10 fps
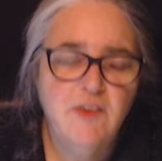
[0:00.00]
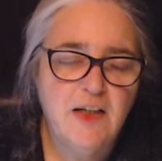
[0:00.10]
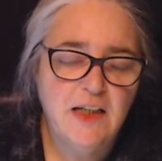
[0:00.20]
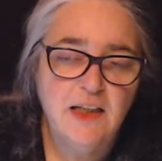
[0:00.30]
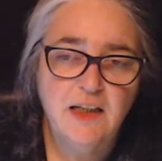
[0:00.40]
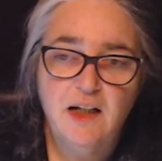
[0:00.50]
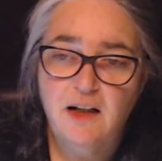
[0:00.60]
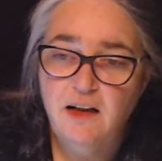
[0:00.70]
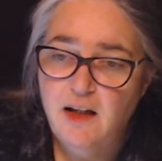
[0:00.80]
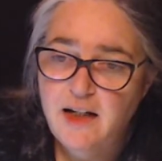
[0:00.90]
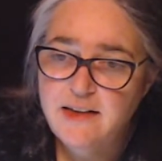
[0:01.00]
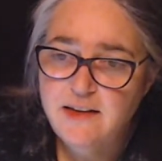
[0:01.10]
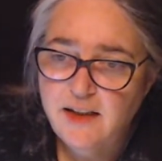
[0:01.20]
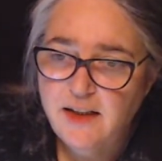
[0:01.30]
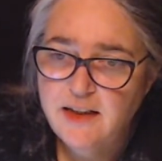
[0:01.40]
gotten a lot
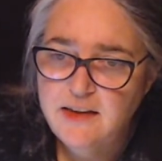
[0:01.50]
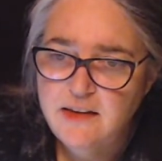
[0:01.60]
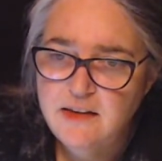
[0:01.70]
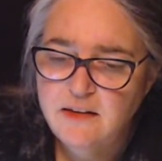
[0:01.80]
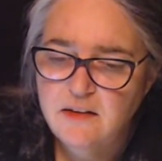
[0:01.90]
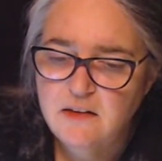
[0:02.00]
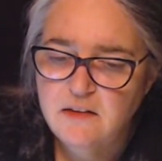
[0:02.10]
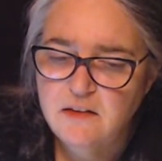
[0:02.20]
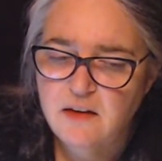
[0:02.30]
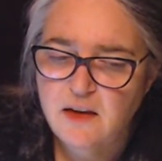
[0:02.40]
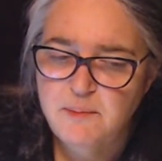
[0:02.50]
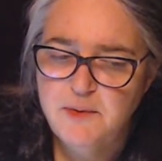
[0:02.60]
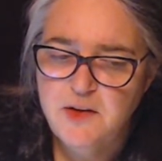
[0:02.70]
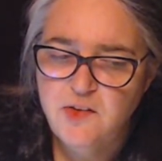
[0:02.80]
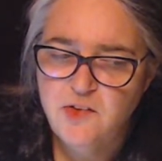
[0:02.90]
done. I've
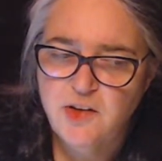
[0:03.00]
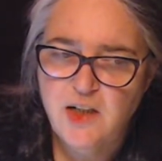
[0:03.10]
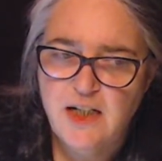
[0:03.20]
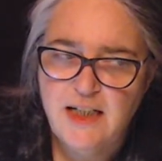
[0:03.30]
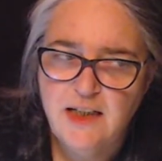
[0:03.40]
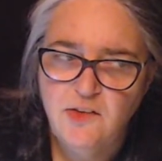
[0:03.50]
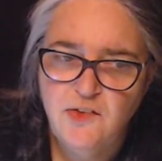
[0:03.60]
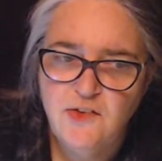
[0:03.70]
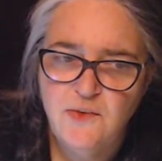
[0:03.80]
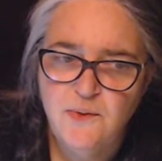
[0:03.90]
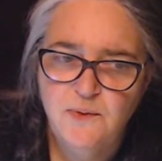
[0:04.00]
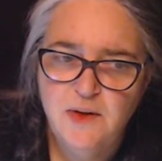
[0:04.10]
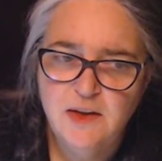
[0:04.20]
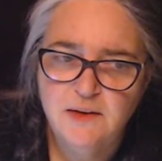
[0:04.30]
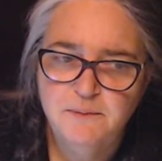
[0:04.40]
been trying
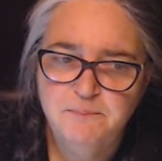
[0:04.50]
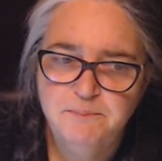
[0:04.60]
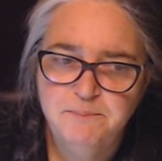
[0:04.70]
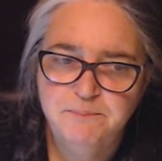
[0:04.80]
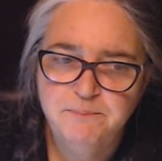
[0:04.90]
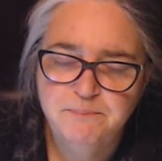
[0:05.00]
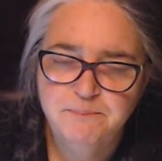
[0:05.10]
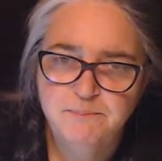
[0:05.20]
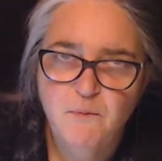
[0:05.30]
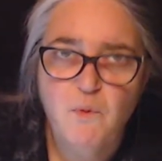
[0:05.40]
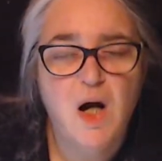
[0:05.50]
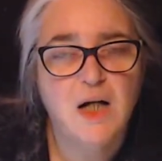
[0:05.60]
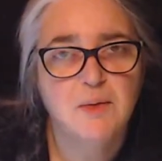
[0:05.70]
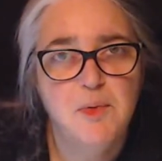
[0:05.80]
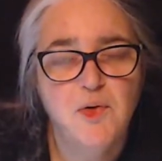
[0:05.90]
to
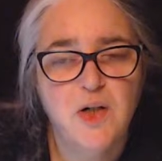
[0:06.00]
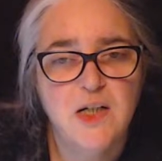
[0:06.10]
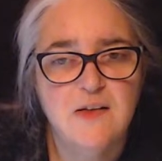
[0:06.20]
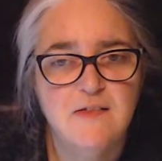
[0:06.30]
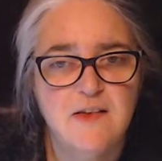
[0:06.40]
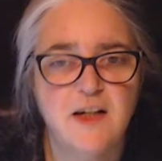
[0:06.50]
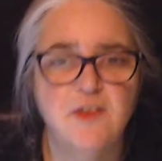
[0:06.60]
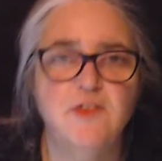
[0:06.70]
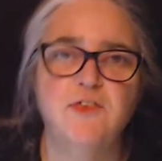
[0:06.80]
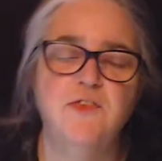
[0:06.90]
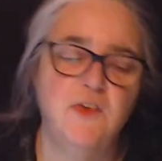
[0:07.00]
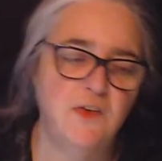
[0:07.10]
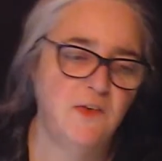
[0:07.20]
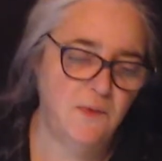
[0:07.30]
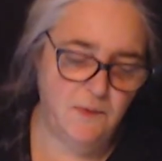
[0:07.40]
walk more and stuff
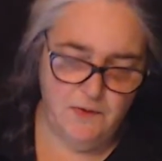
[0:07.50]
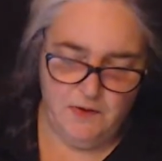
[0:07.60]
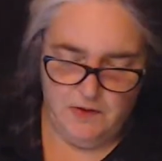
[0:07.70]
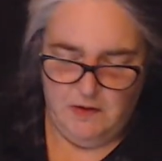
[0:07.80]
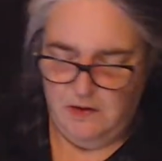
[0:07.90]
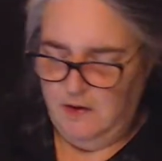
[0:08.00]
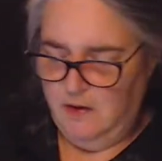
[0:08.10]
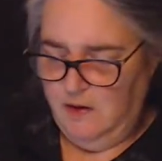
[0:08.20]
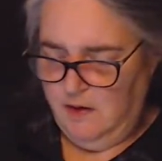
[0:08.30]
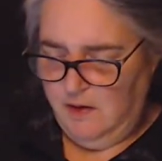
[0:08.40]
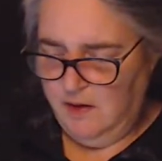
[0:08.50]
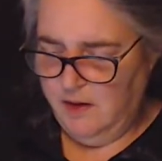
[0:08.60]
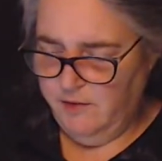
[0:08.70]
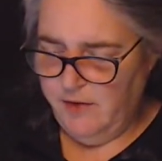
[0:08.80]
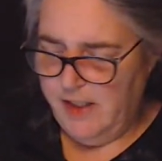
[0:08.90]
to
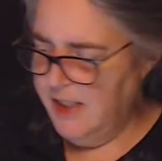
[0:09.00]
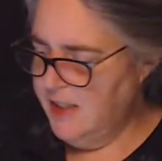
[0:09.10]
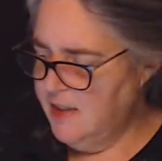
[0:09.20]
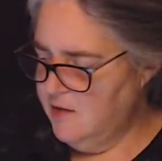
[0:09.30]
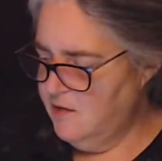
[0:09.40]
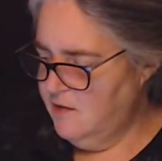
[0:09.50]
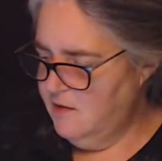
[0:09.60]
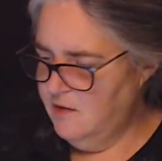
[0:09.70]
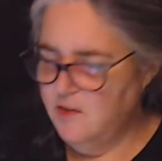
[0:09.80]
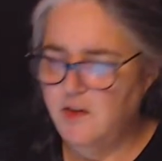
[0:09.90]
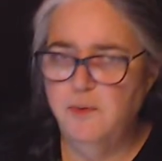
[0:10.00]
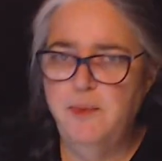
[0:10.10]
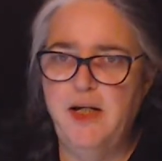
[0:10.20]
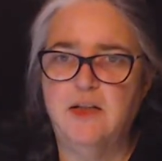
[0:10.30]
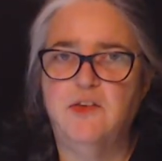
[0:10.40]
get ready to go
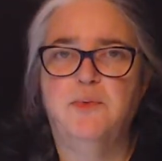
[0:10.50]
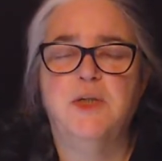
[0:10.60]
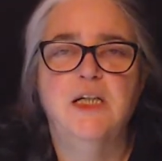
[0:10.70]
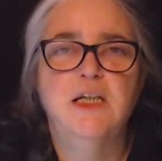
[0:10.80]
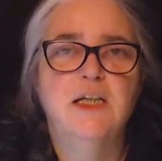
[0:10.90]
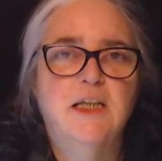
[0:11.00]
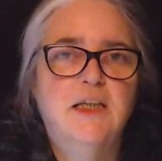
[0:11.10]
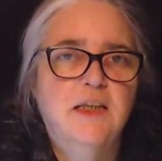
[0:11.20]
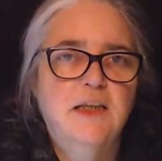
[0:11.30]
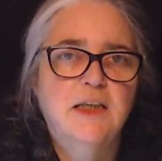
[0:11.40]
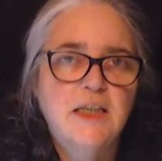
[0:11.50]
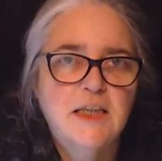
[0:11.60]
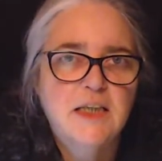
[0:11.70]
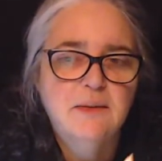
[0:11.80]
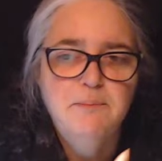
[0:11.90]
back to work, like
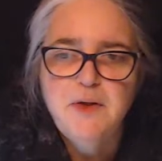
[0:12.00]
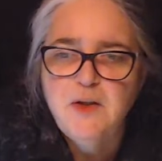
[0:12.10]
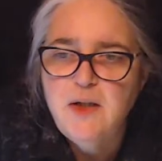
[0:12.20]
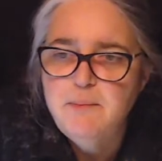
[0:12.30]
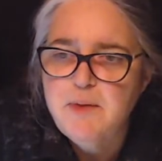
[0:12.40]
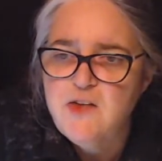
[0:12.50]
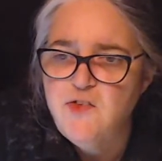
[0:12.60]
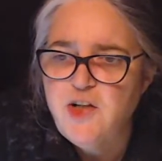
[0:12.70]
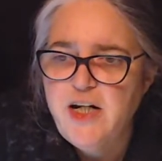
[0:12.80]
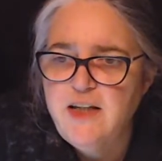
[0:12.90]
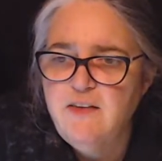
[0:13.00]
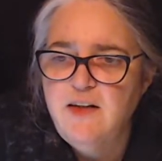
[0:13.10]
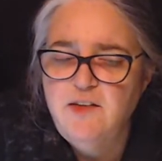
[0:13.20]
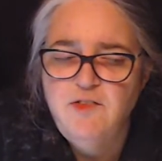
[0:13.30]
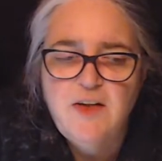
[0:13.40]
to build up my strength
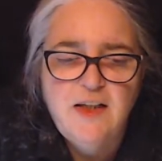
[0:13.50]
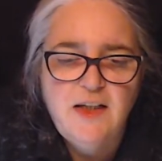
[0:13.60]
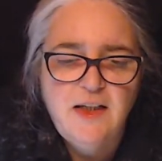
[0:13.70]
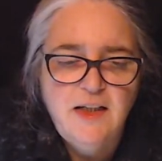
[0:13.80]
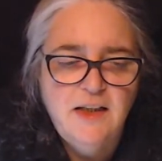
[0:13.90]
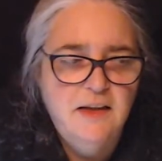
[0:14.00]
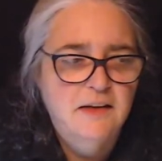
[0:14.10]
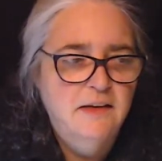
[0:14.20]
and everything. And